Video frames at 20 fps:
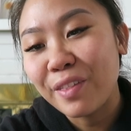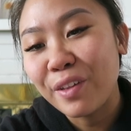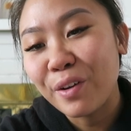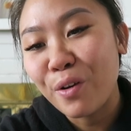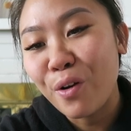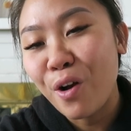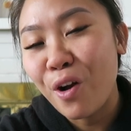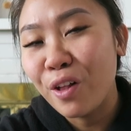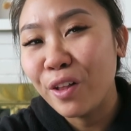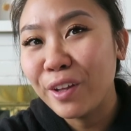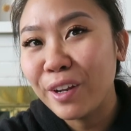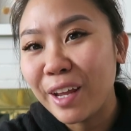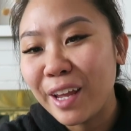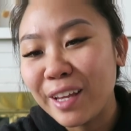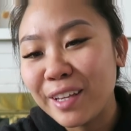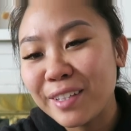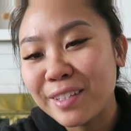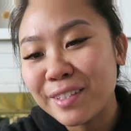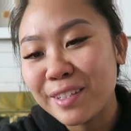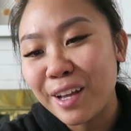their
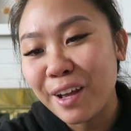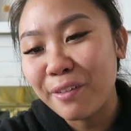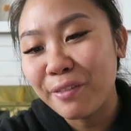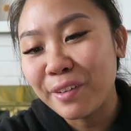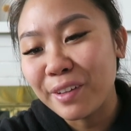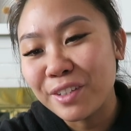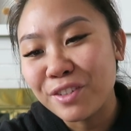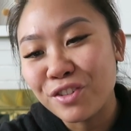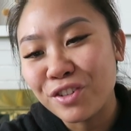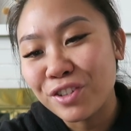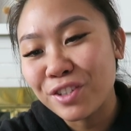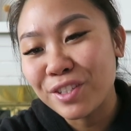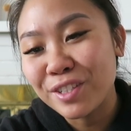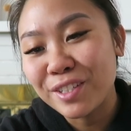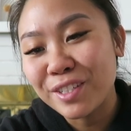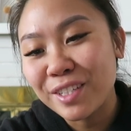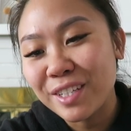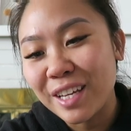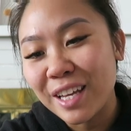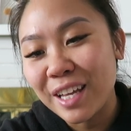holiday stuff. It's
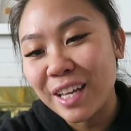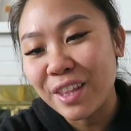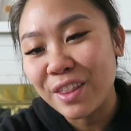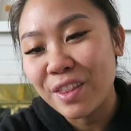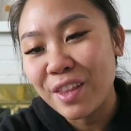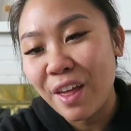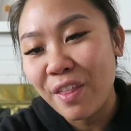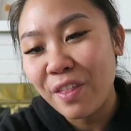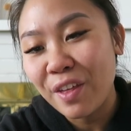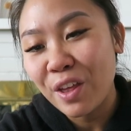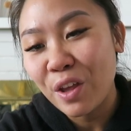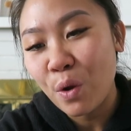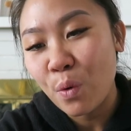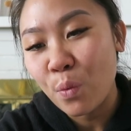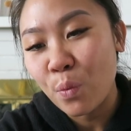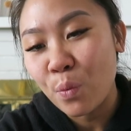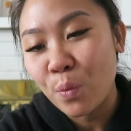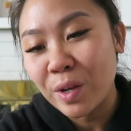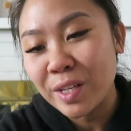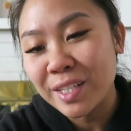just, nothing
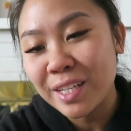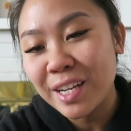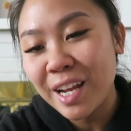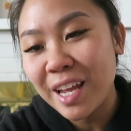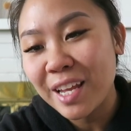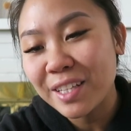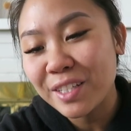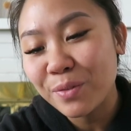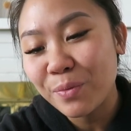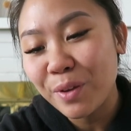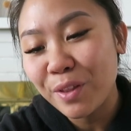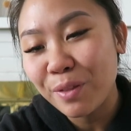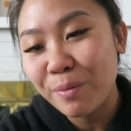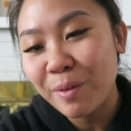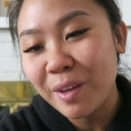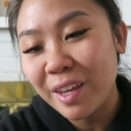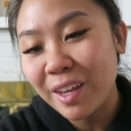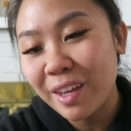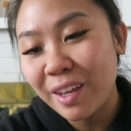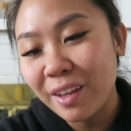resonates with
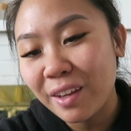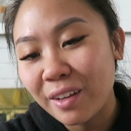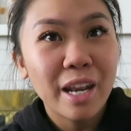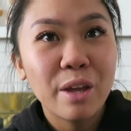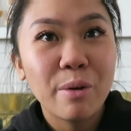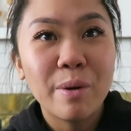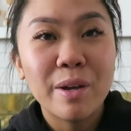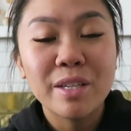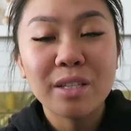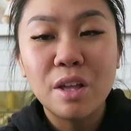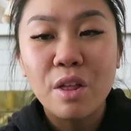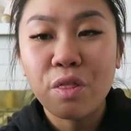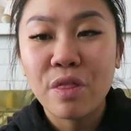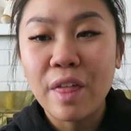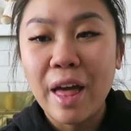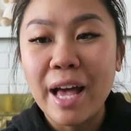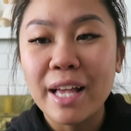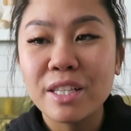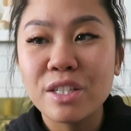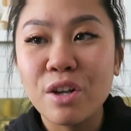me. Anyways,
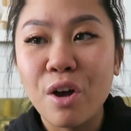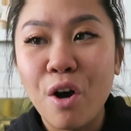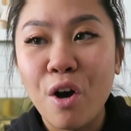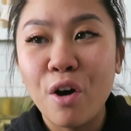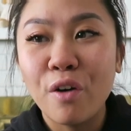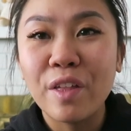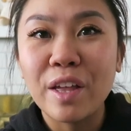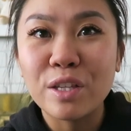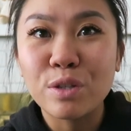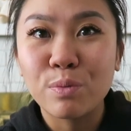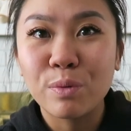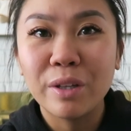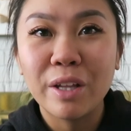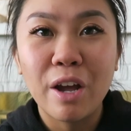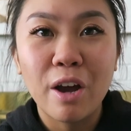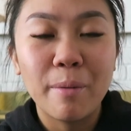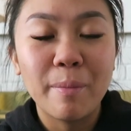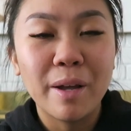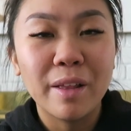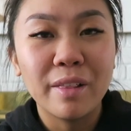that's all that's
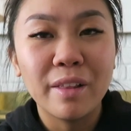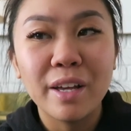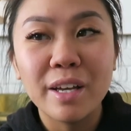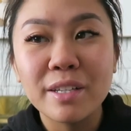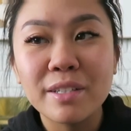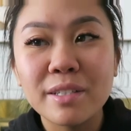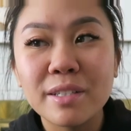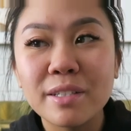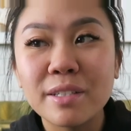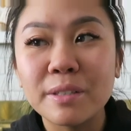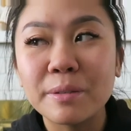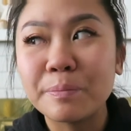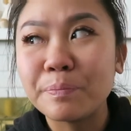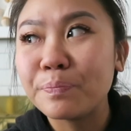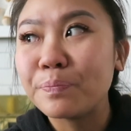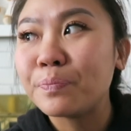really on my list.